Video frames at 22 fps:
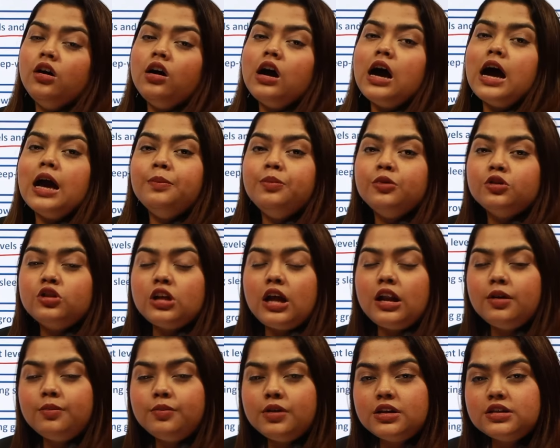
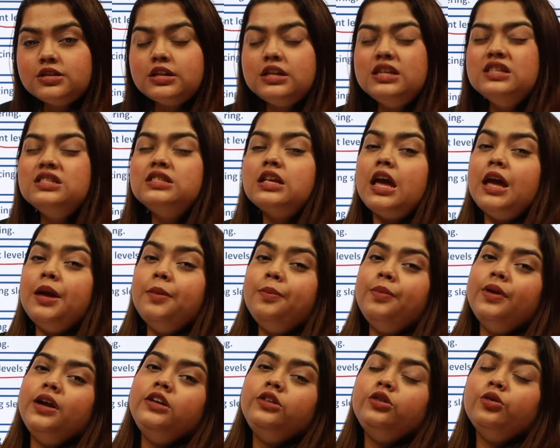hypothalamus is
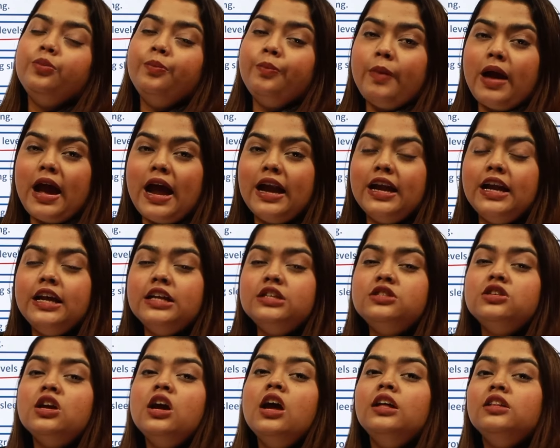able to
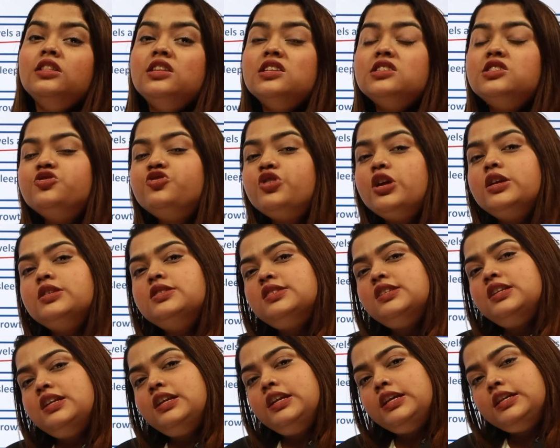manage the stress
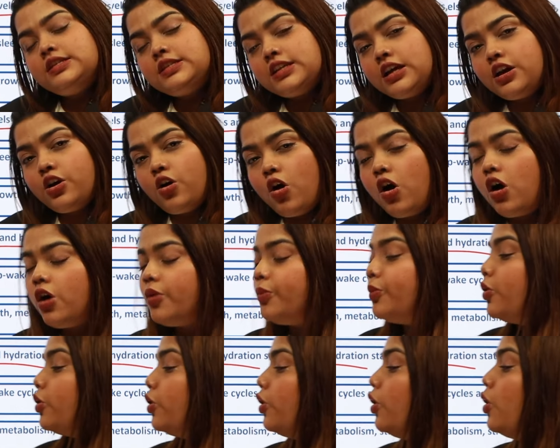releasing
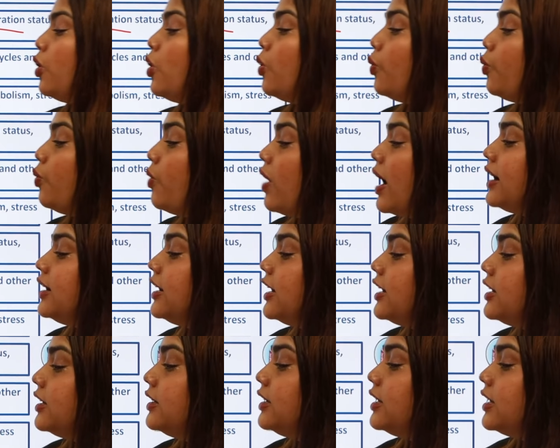hormone. What
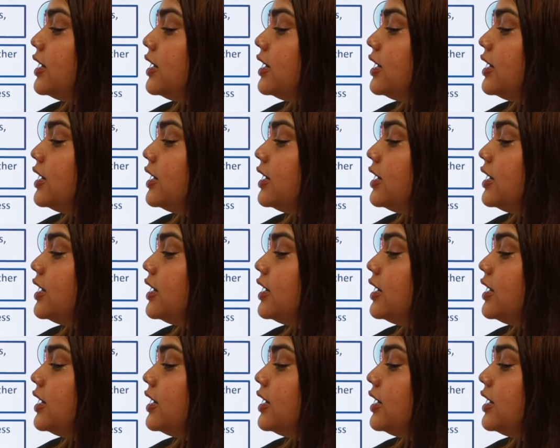it